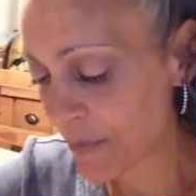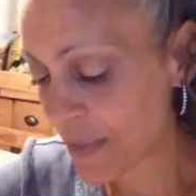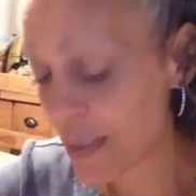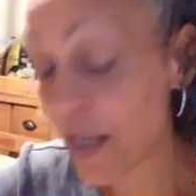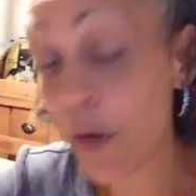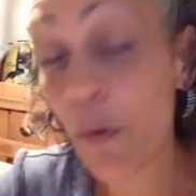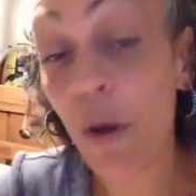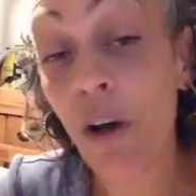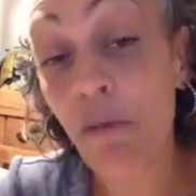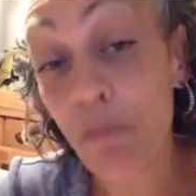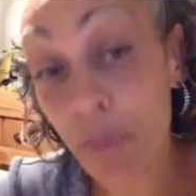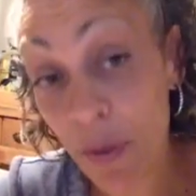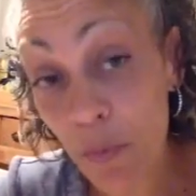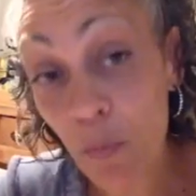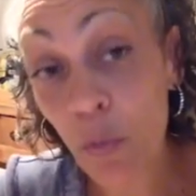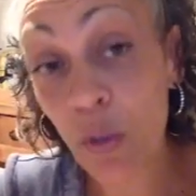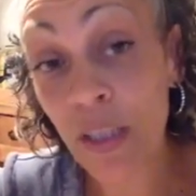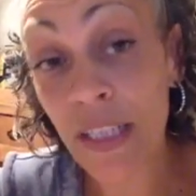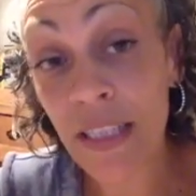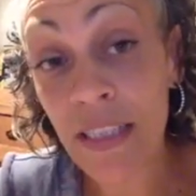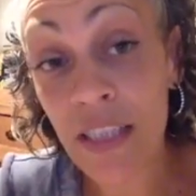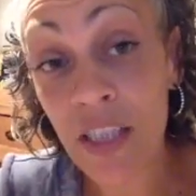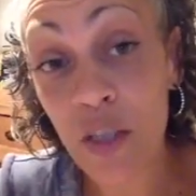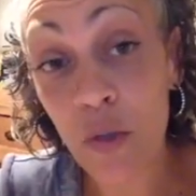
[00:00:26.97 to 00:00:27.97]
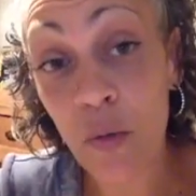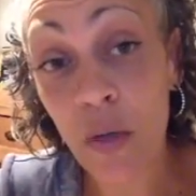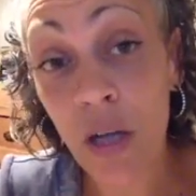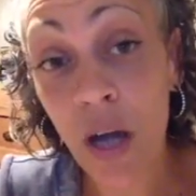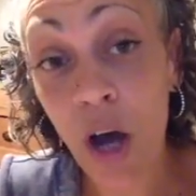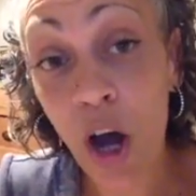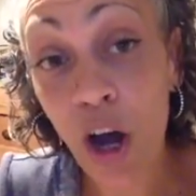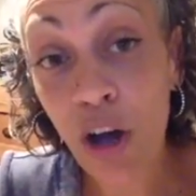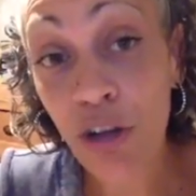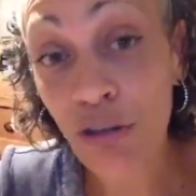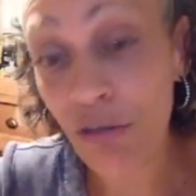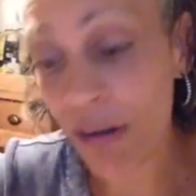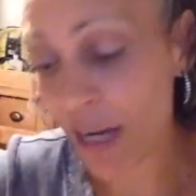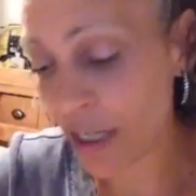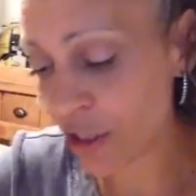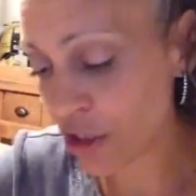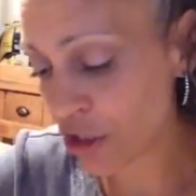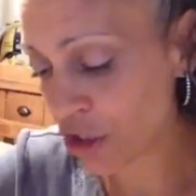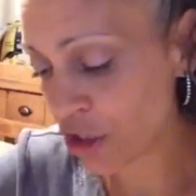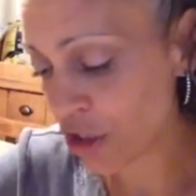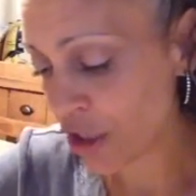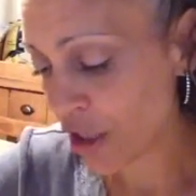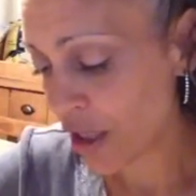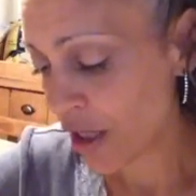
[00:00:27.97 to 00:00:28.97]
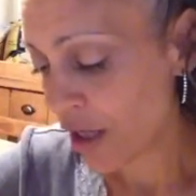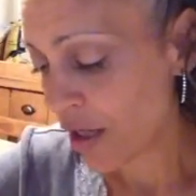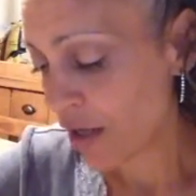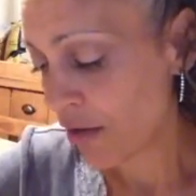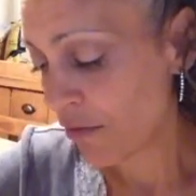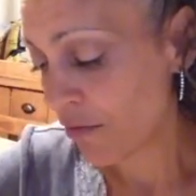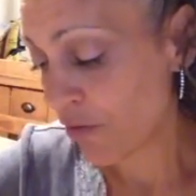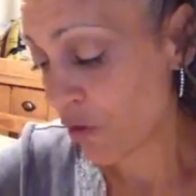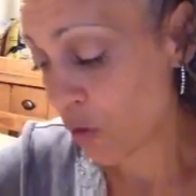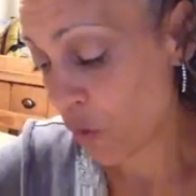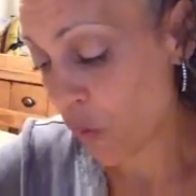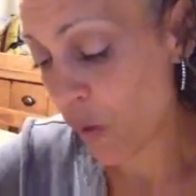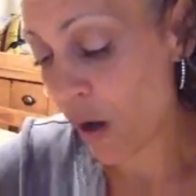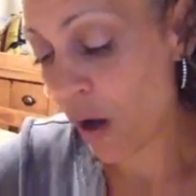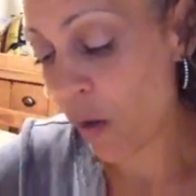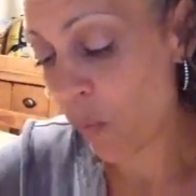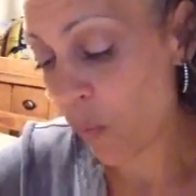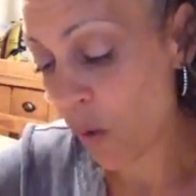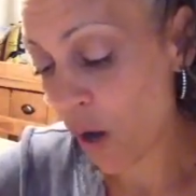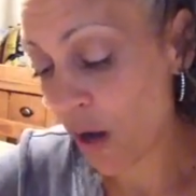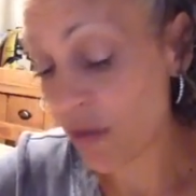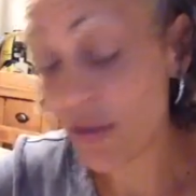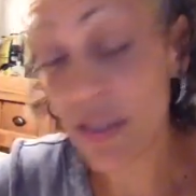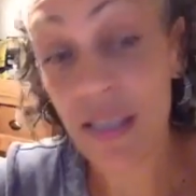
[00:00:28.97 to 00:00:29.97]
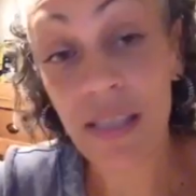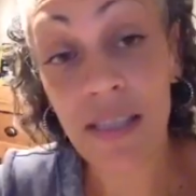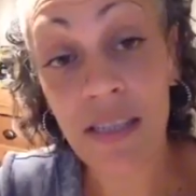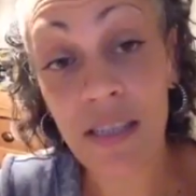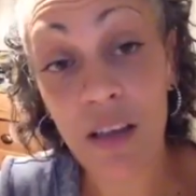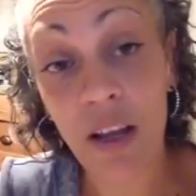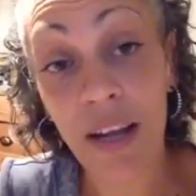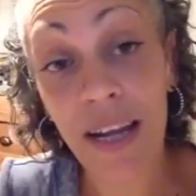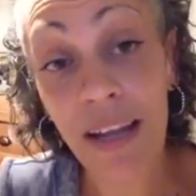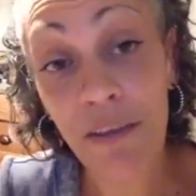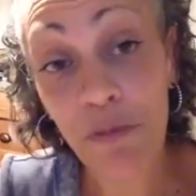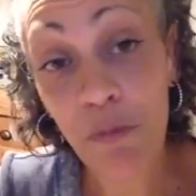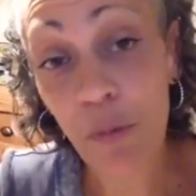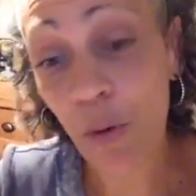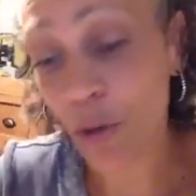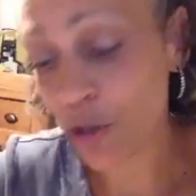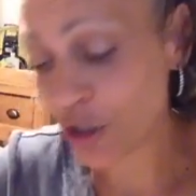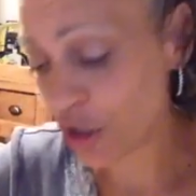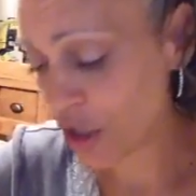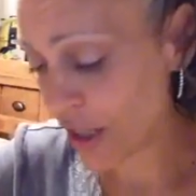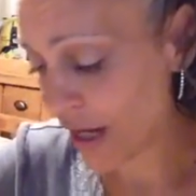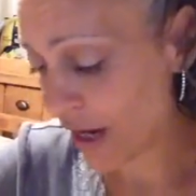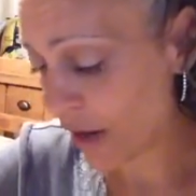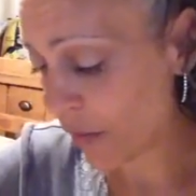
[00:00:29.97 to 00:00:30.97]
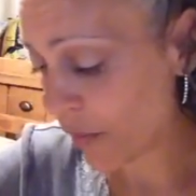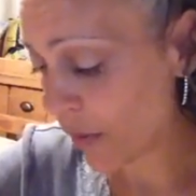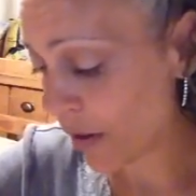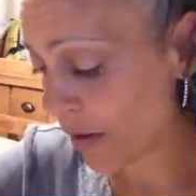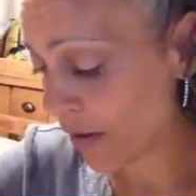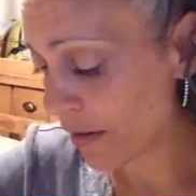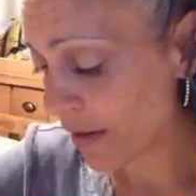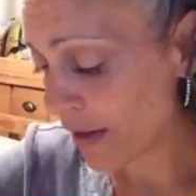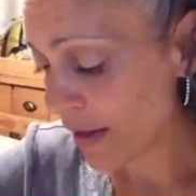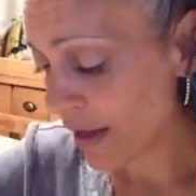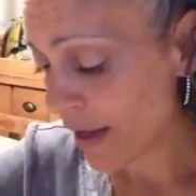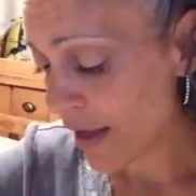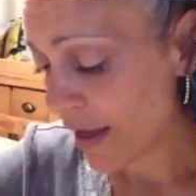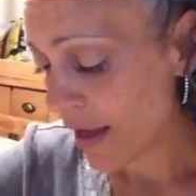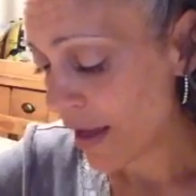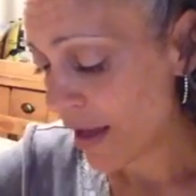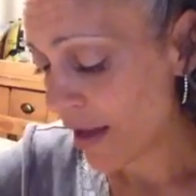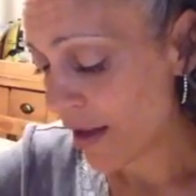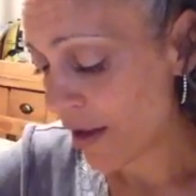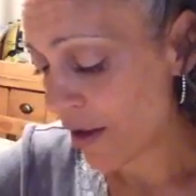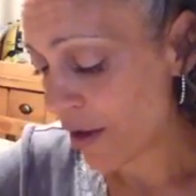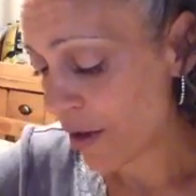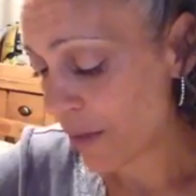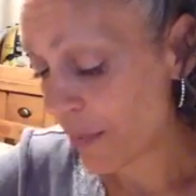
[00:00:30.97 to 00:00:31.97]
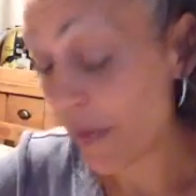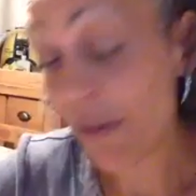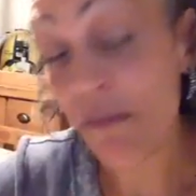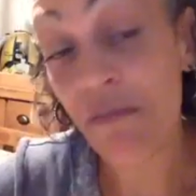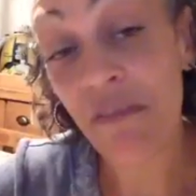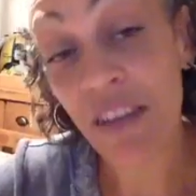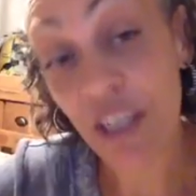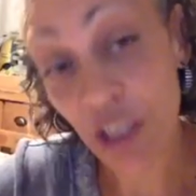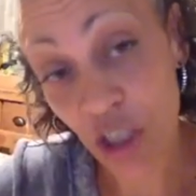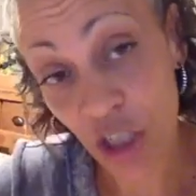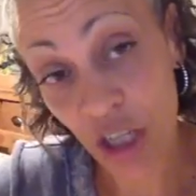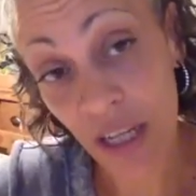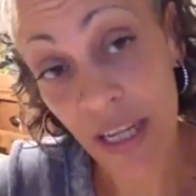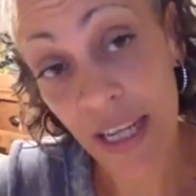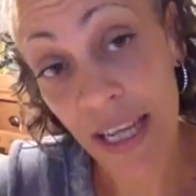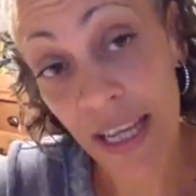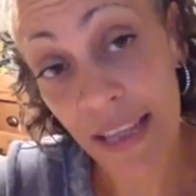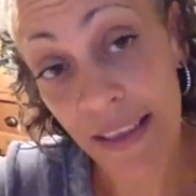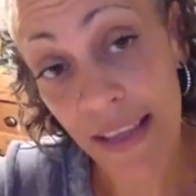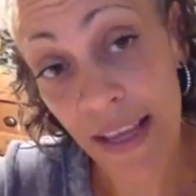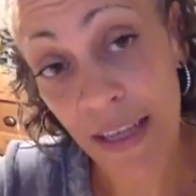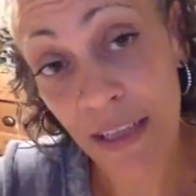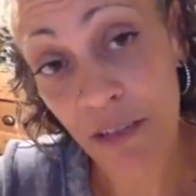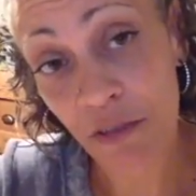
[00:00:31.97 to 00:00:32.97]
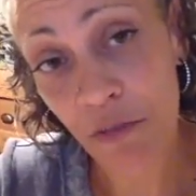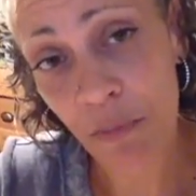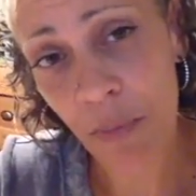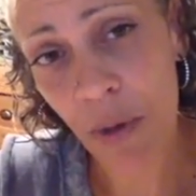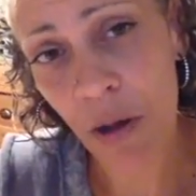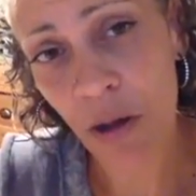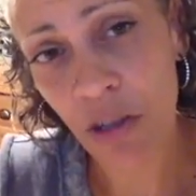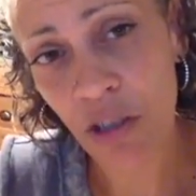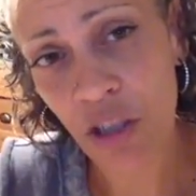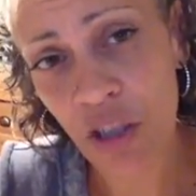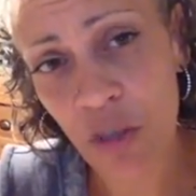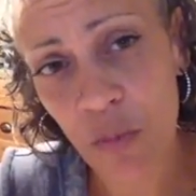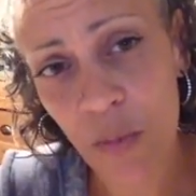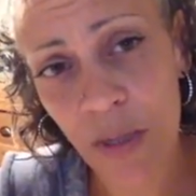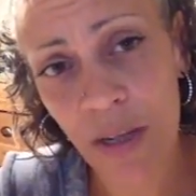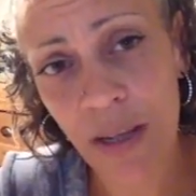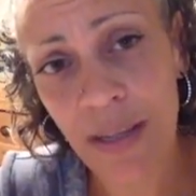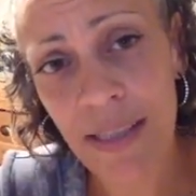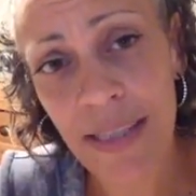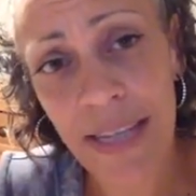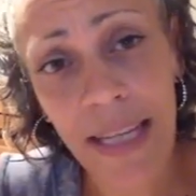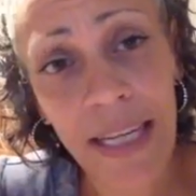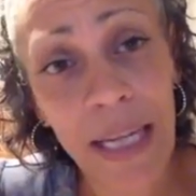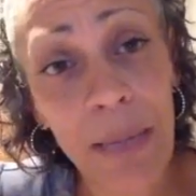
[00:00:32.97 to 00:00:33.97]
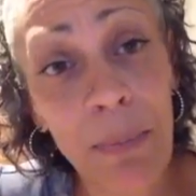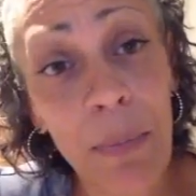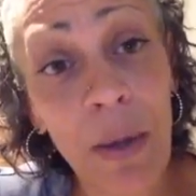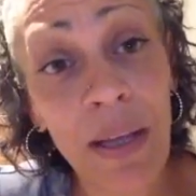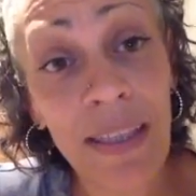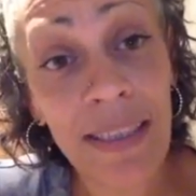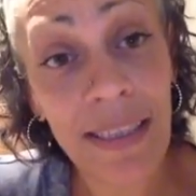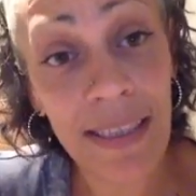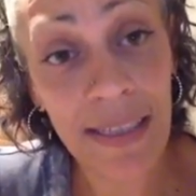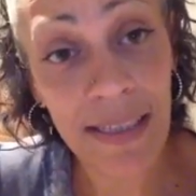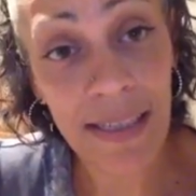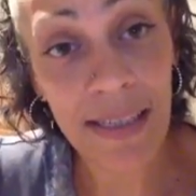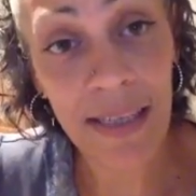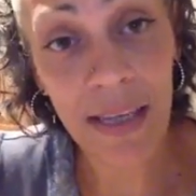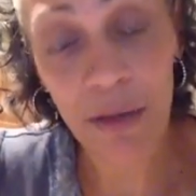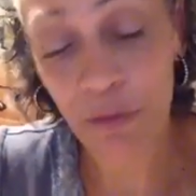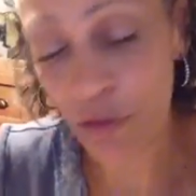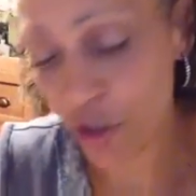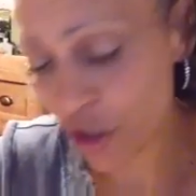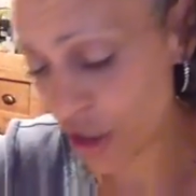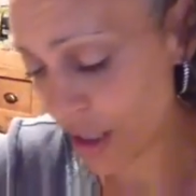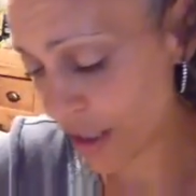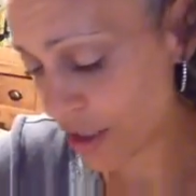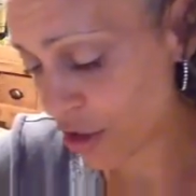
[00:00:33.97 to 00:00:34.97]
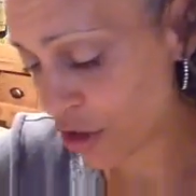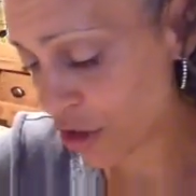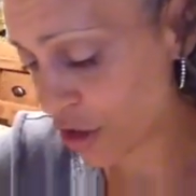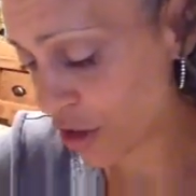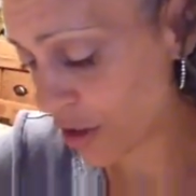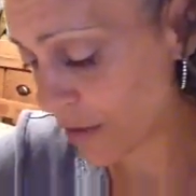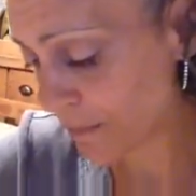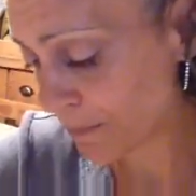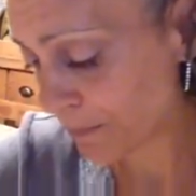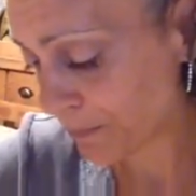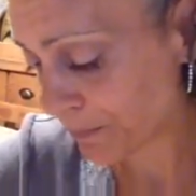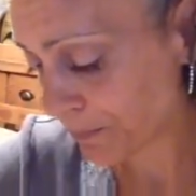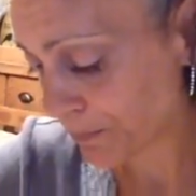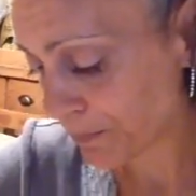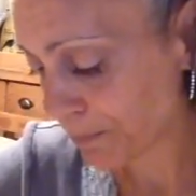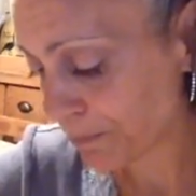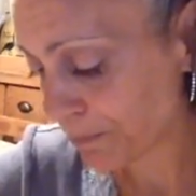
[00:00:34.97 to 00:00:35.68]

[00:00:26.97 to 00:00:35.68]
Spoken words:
So I've been wanting to do a car crash for quite a while since I left Watchtower. Officially at the end of March is when I sent in my disassociation.